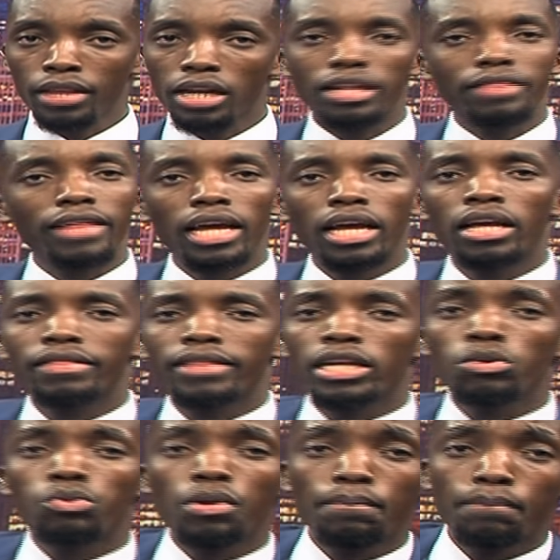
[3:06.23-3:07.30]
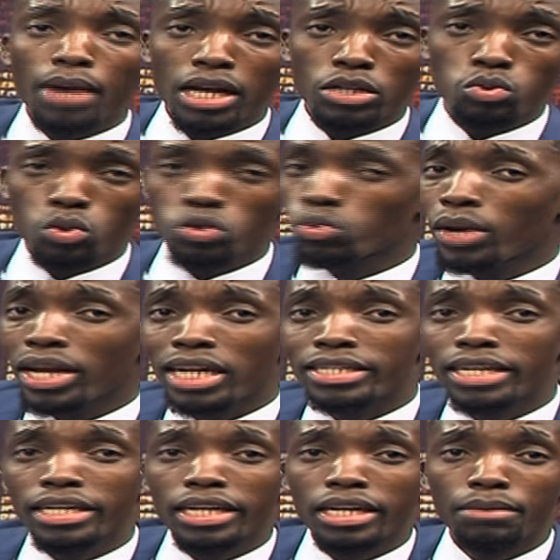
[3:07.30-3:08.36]
The requiem mass was well
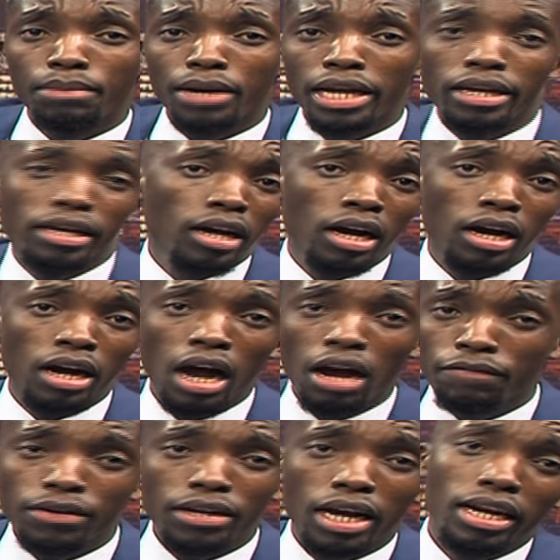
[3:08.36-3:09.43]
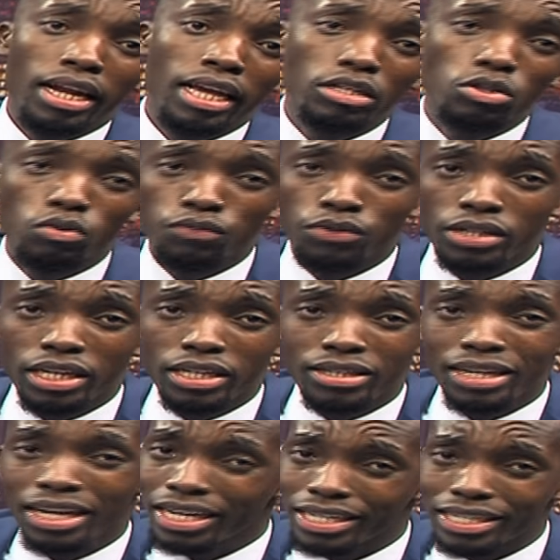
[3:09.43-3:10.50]
attended by African heads of
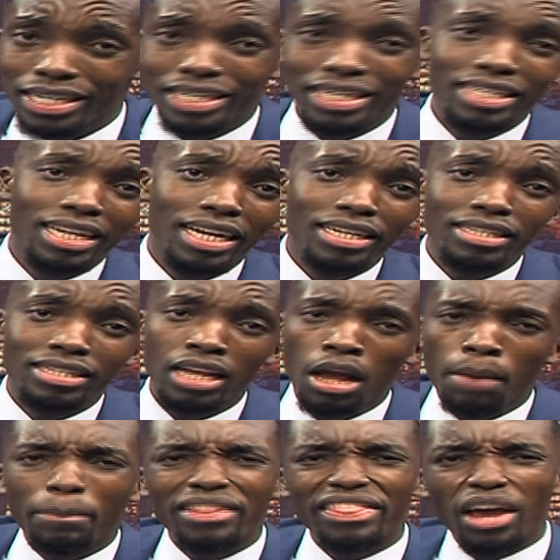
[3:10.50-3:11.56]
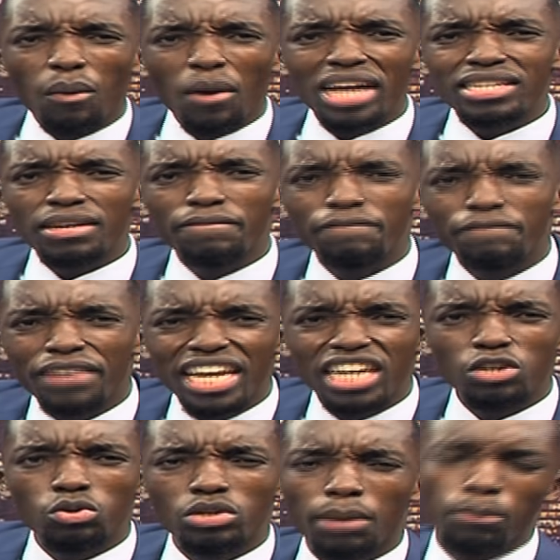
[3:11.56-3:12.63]
states, dignitaries, but there were some very
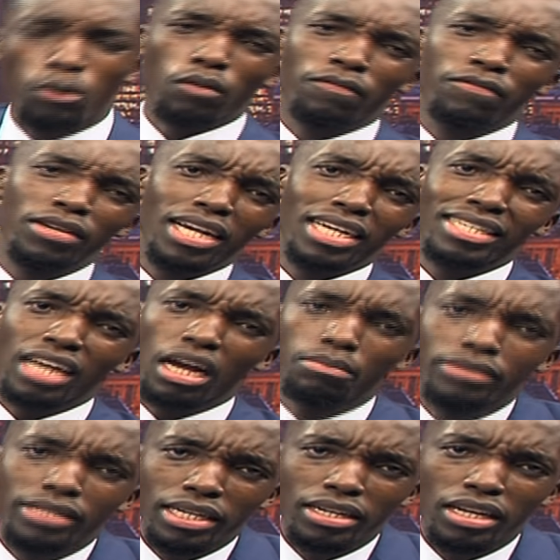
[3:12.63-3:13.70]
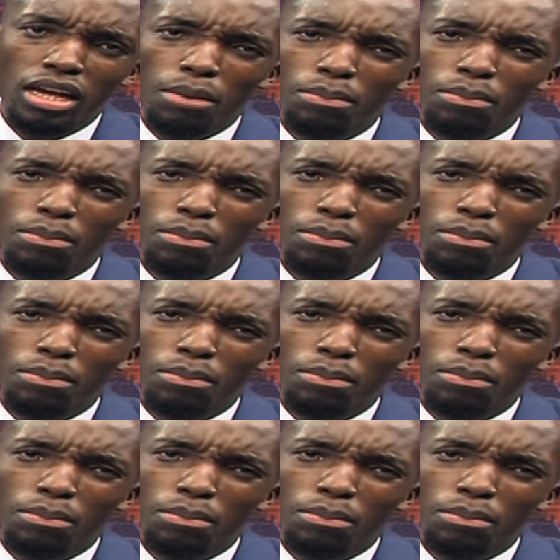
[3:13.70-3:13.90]
notable figures absent.